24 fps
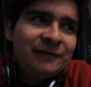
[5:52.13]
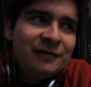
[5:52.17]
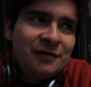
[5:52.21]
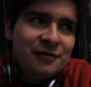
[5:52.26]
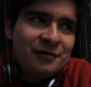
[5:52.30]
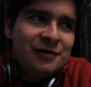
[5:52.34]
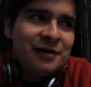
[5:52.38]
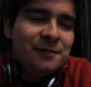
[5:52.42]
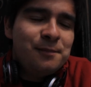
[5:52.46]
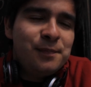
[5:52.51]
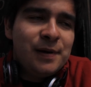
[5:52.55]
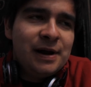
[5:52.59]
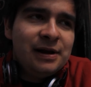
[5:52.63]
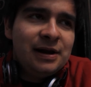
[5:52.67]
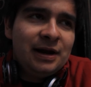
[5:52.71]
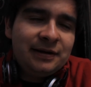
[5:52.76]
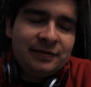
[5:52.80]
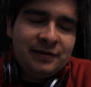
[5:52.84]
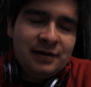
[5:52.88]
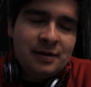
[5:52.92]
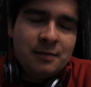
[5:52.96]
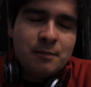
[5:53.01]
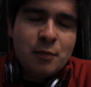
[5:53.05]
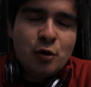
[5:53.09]
You could play
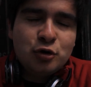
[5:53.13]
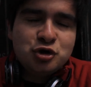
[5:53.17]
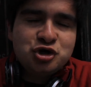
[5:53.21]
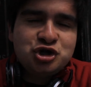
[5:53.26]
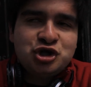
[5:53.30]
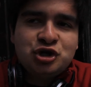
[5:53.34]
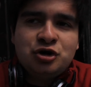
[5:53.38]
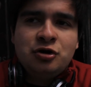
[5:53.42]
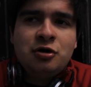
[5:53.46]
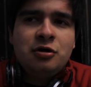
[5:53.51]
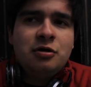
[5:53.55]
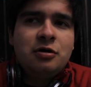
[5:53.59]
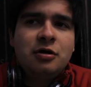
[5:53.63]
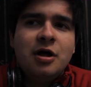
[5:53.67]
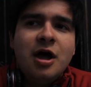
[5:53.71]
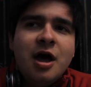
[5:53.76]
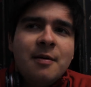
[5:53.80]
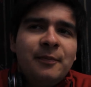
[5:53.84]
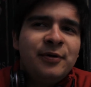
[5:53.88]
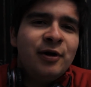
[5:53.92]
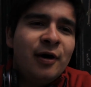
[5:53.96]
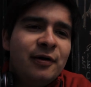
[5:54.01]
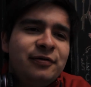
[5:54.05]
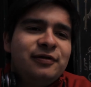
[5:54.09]
like the emotional.
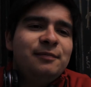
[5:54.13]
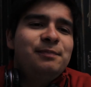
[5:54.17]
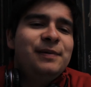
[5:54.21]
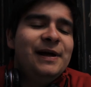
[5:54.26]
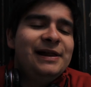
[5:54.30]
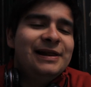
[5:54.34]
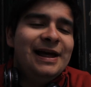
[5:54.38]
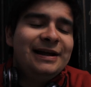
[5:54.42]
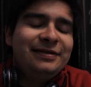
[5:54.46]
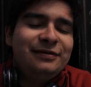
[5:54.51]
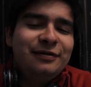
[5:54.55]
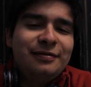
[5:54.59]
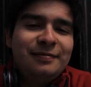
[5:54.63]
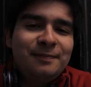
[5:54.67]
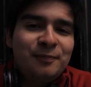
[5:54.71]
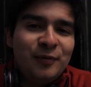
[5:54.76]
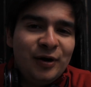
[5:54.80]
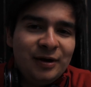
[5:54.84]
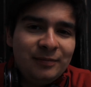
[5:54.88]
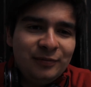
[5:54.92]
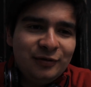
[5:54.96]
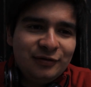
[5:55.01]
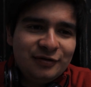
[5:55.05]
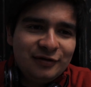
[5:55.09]
We also play like the
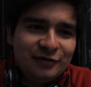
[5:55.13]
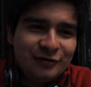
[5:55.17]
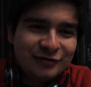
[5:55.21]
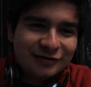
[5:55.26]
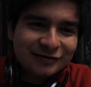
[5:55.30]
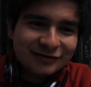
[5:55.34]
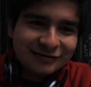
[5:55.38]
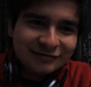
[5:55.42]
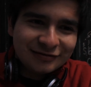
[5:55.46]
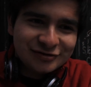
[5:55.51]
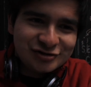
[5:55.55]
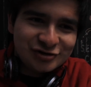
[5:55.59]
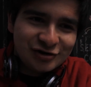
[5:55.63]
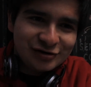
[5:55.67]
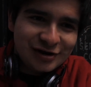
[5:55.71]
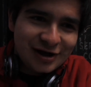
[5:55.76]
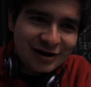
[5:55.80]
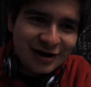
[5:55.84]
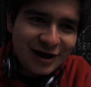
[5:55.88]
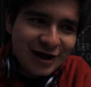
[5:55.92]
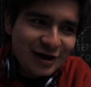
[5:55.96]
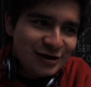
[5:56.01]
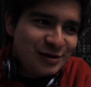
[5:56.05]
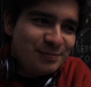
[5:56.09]
spring musicals, which are a lot.